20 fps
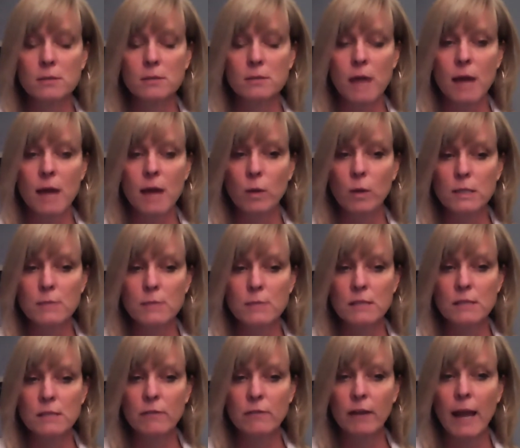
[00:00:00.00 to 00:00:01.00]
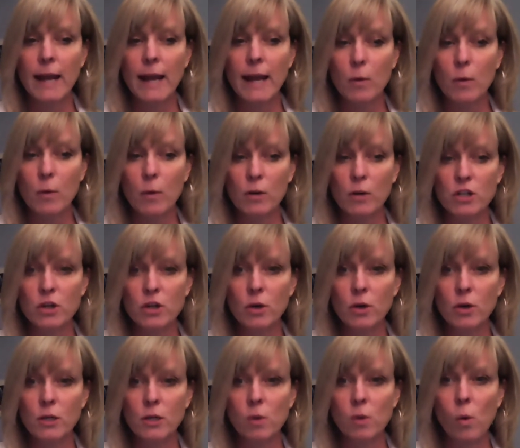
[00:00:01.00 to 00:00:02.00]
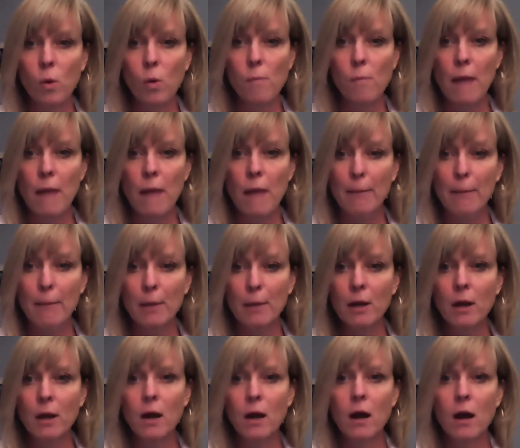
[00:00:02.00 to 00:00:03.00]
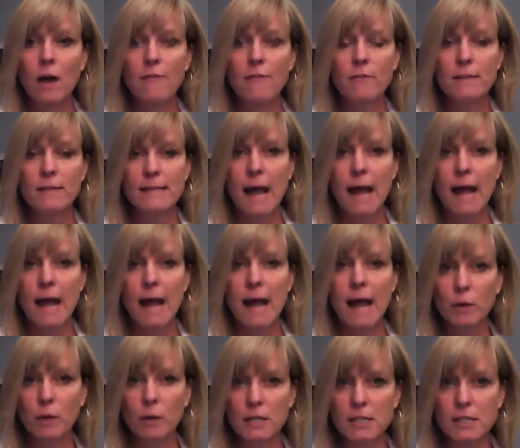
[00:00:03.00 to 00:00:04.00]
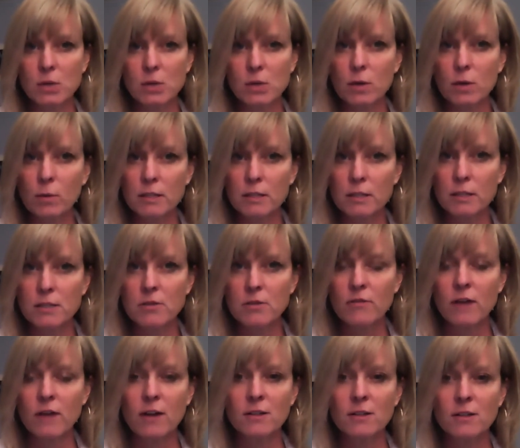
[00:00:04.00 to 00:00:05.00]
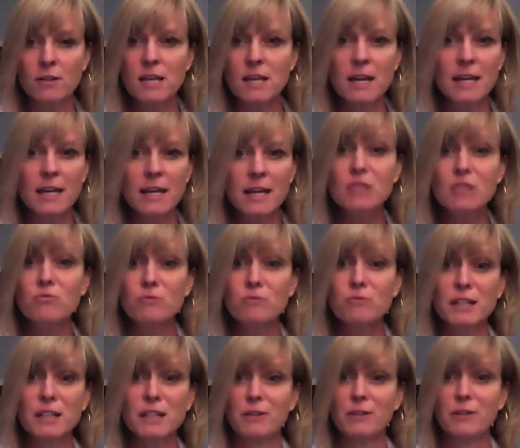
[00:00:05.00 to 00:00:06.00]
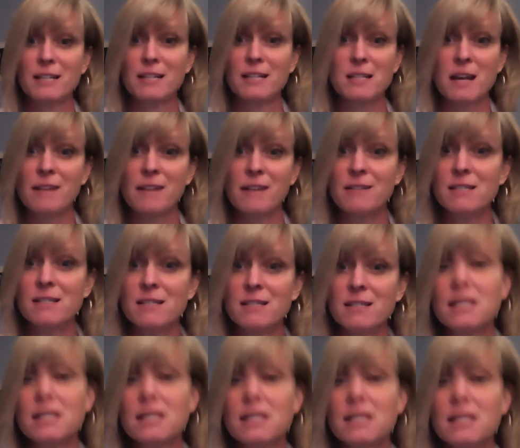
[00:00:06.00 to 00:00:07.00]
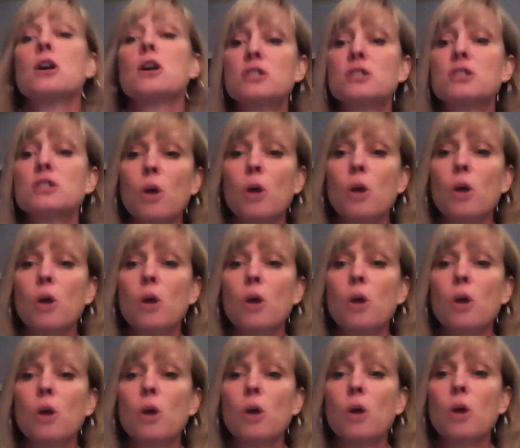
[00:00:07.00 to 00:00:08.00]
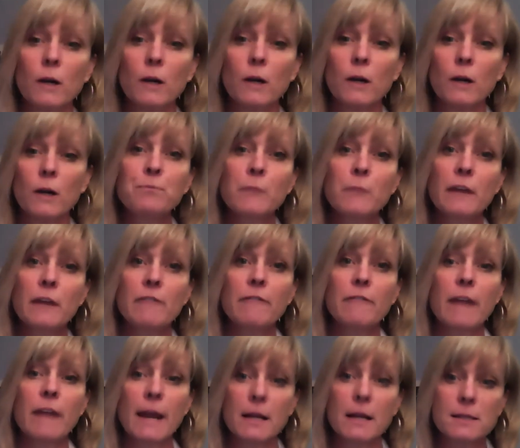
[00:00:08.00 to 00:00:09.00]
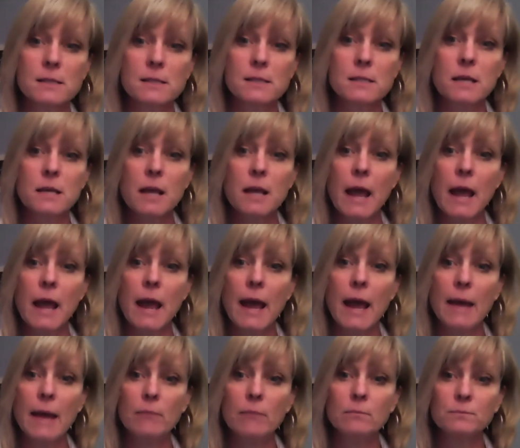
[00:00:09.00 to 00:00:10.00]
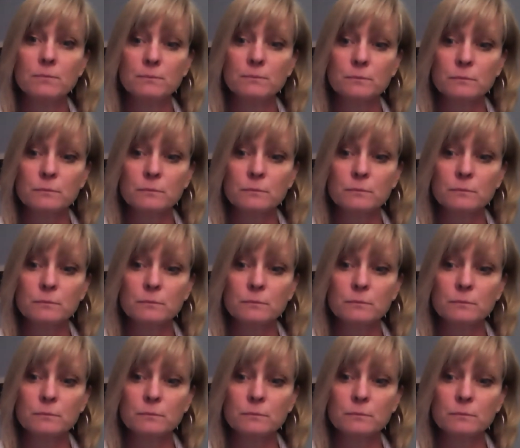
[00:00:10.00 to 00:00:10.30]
had one specific Hangout where he showed his whole map of exactly what he's doing with these new funnels, it's really, really exciting. This is like so much more advanced and